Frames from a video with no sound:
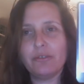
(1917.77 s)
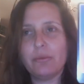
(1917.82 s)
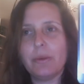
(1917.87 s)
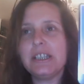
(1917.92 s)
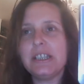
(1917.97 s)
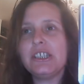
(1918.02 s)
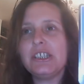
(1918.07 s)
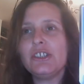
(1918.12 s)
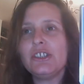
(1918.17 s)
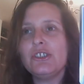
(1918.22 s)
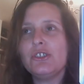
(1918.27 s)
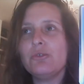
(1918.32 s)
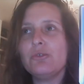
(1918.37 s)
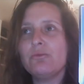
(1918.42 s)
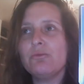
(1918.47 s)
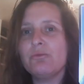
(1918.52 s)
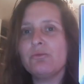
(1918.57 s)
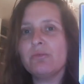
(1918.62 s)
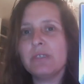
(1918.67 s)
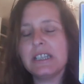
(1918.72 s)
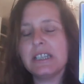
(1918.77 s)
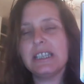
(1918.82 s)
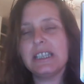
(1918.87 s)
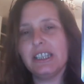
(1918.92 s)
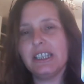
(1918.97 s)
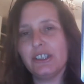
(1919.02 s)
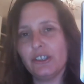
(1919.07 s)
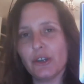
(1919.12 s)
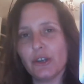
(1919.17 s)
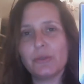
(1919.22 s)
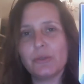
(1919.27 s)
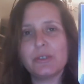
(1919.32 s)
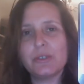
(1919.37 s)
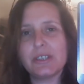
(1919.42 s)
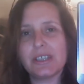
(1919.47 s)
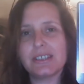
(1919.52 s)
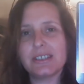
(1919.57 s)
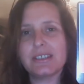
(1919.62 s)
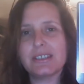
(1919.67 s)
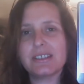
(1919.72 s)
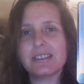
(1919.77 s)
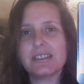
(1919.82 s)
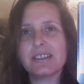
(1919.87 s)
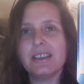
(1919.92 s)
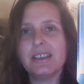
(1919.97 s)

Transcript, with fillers: When did you really notice?